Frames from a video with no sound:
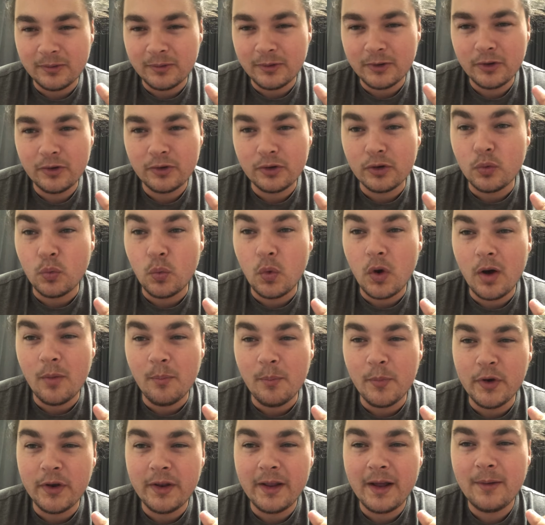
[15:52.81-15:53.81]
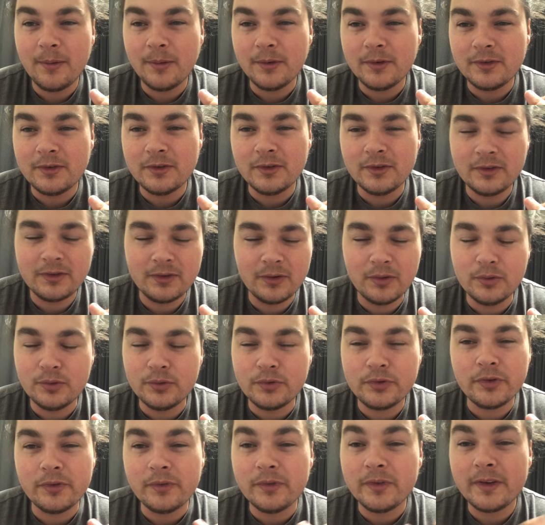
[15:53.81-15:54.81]
We caught the one, but that was just
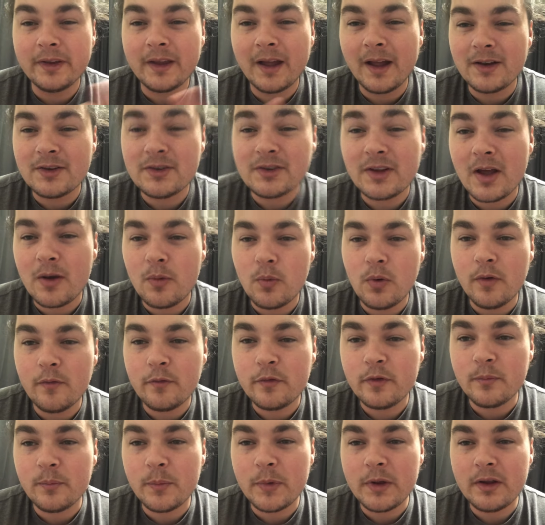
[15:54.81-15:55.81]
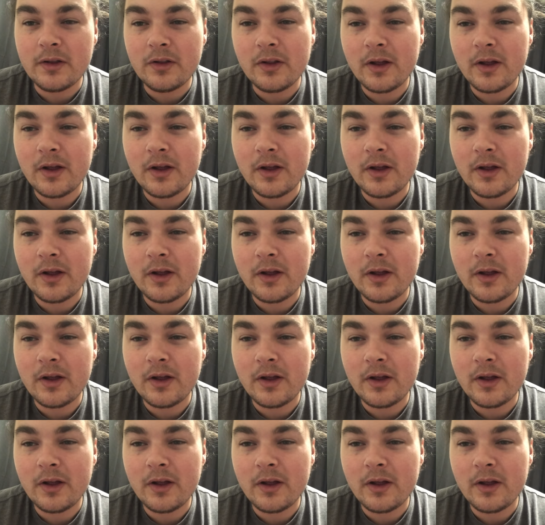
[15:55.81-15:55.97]
awesome to catch that one for me.